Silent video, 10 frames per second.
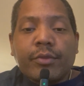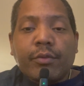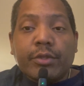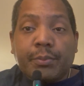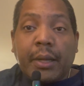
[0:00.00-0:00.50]

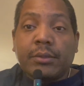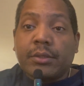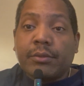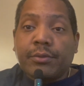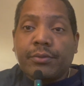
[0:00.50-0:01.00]

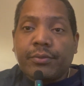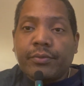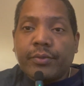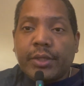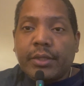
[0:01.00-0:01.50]
responsive.
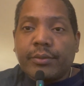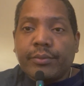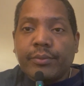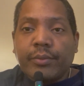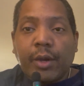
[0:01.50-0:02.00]

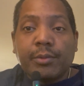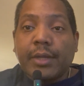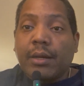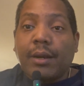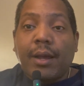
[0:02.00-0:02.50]
Helped
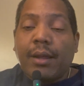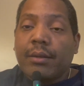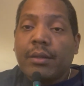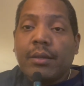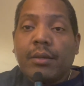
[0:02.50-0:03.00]
out a lot.
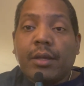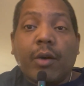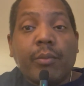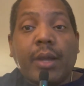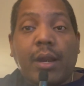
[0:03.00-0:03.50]

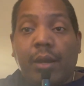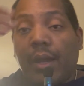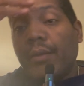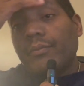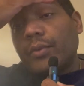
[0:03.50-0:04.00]
Helped me out a
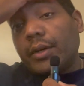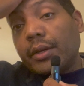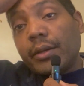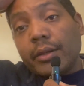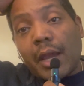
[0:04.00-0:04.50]
lot.
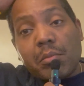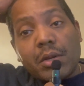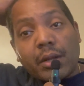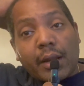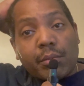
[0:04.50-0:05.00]
He gave me
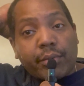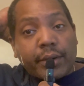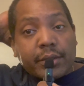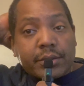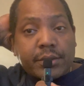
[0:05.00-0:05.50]
a lot of
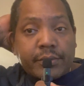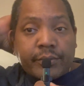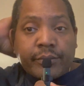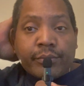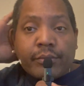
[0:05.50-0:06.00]
breaks,
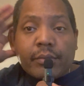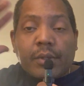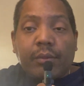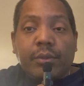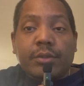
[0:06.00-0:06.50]

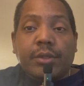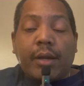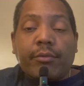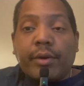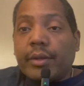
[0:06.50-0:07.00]
which
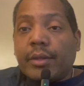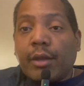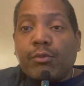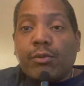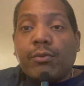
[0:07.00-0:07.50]
I'm very
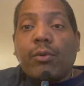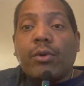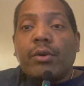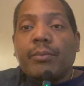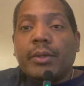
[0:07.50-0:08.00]
thankful
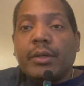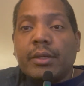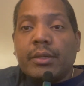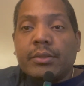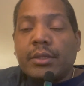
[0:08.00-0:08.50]
for
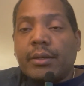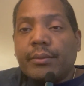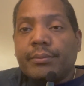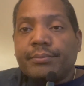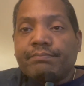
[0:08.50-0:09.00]
because
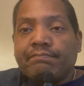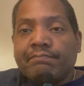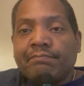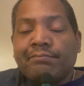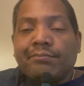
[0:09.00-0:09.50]

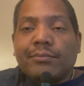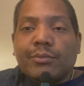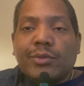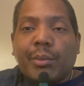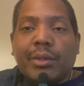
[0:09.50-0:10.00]

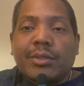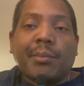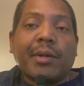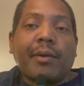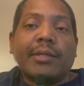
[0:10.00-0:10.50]
I mean some
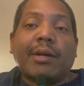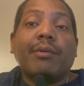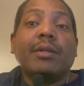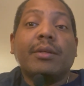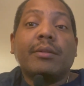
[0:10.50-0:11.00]
of the grades I
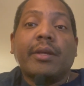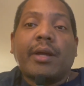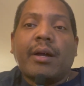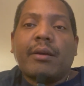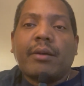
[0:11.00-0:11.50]
really didn't think
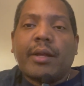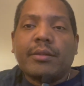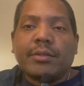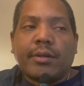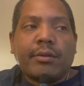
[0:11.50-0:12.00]
I
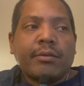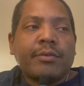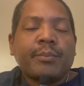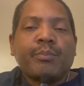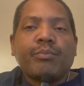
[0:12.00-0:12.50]
deserved.
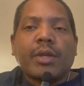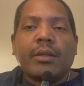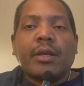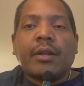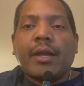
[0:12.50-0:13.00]
And
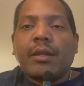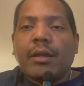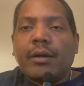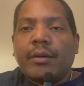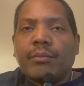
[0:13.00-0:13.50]
then like
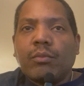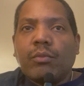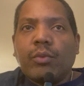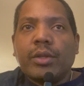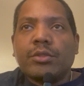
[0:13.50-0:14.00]

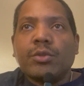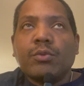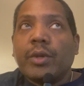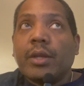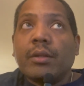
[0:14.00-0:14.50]
week two
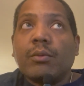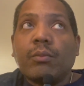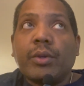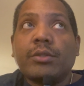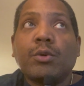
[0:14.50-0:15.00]
and
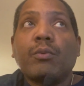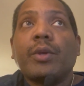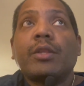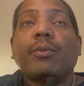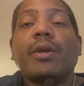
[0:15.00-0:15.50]

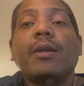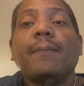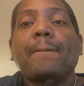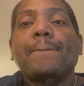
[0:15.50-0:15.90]
week three,